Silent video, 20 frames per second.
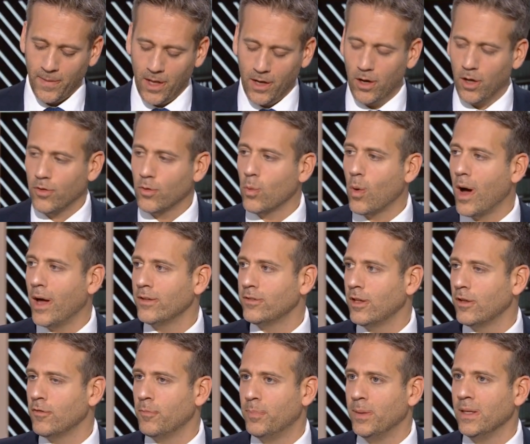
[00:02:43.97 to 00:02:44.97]
And otherwise,
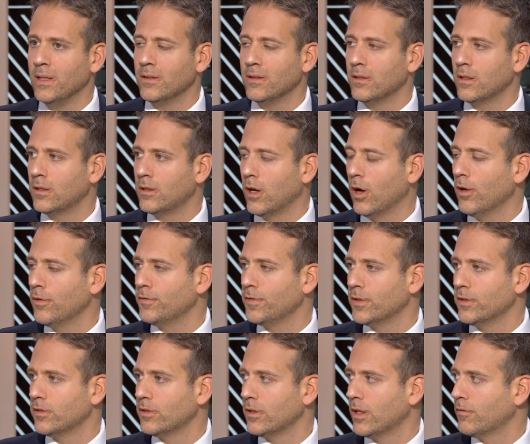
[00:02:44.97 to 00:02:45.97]
they've beaten the
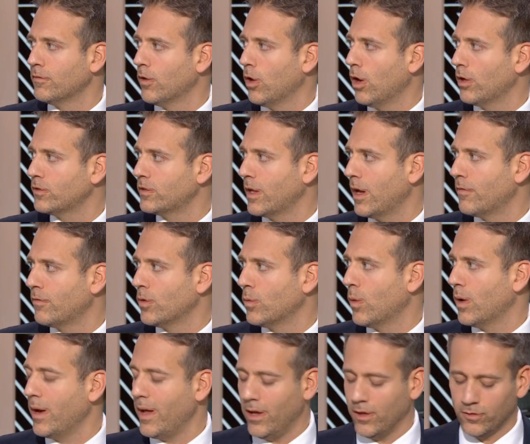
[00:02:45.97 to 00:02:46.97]
Dolphins, and they've lost to
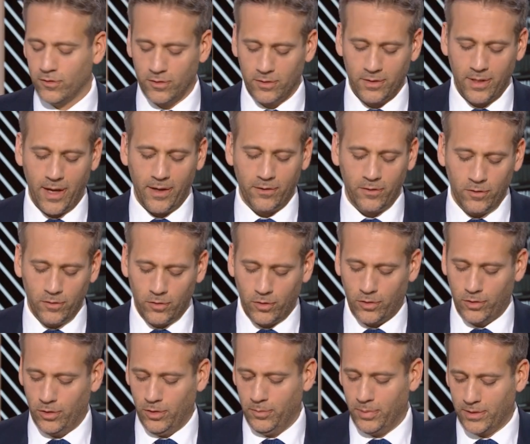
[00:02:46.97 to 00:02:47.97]
everyone else. Texans are
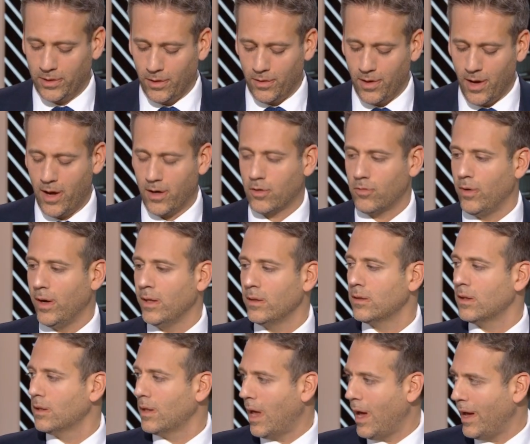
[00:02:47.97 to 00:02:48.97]
good, but they're not
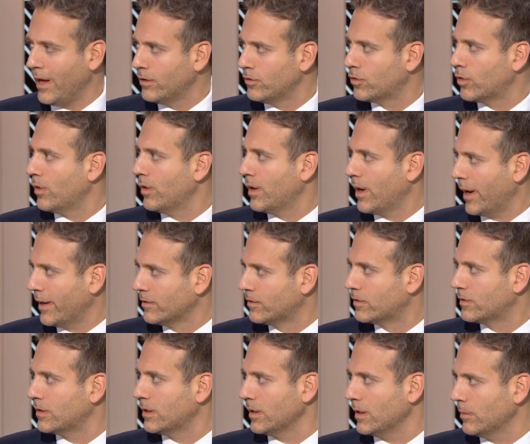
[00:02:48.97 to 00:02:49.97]
great. The Lions are a
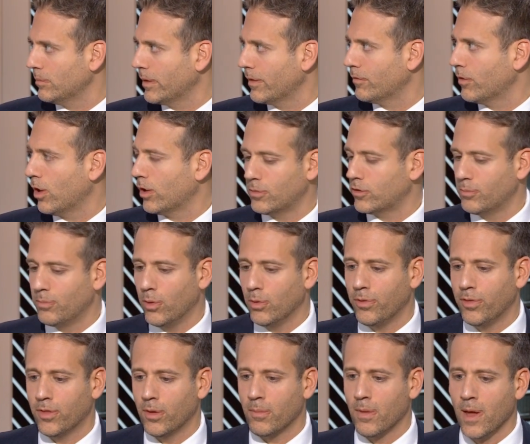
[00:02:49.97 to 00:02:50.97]
nice team. They've lost to
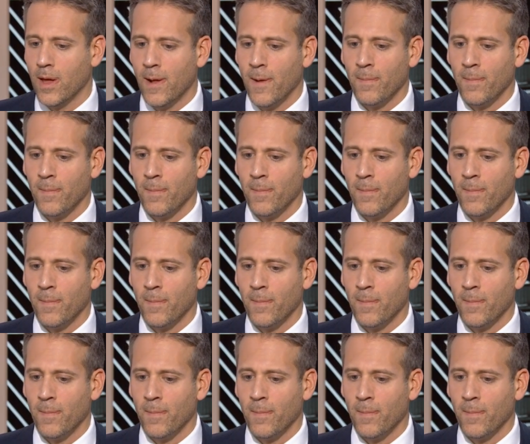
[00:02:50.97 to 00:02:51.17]
both of them.